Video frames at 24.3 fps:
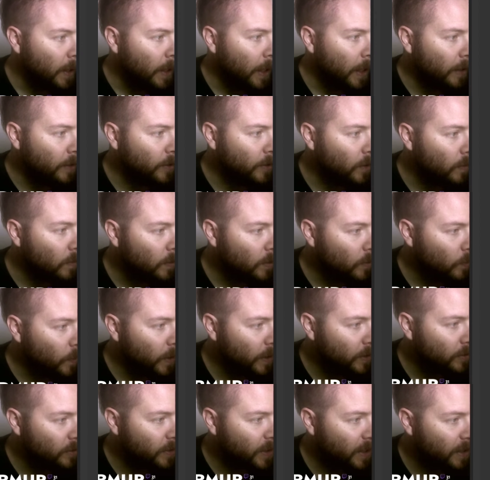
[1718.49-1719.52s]
and the only
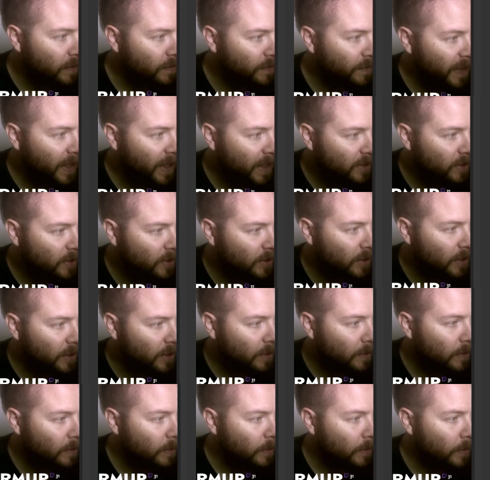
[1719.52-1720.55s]
way to get
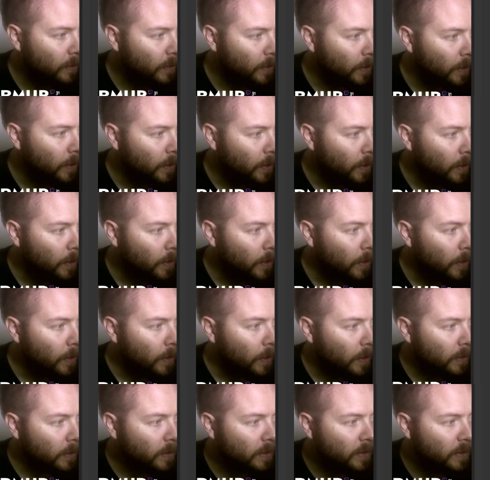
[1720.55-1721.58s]
faster
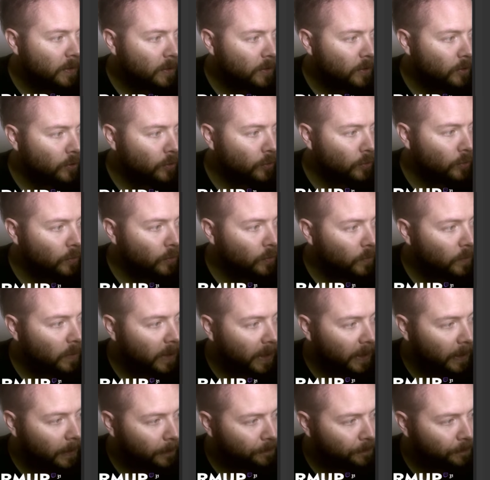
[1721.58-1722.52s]
is to, like,